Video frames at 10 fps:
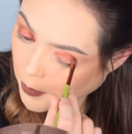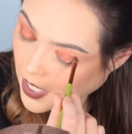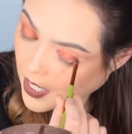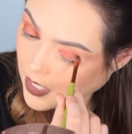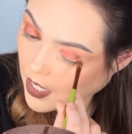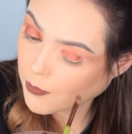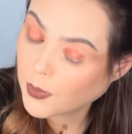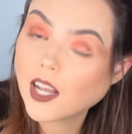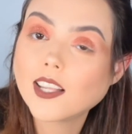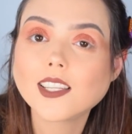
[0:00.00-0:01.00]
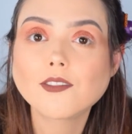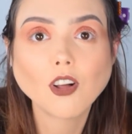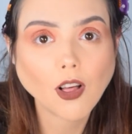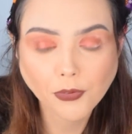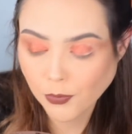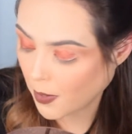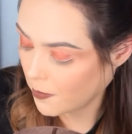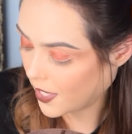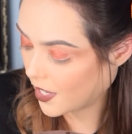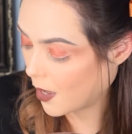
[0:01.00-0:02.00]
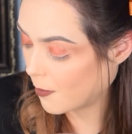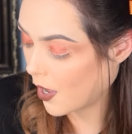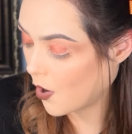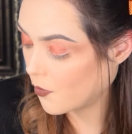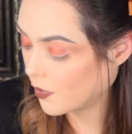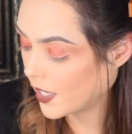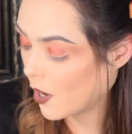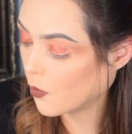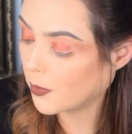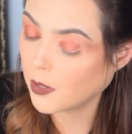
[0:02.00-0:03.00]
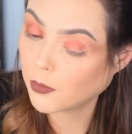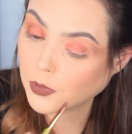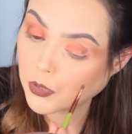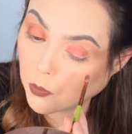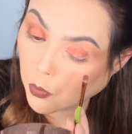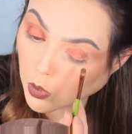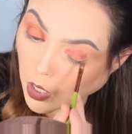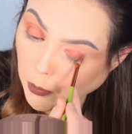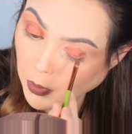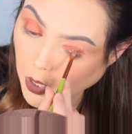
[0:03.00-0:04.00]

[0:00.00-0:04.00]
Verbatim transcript: Because I've, because I've gone through my makeup, hopefully I will be able to pull up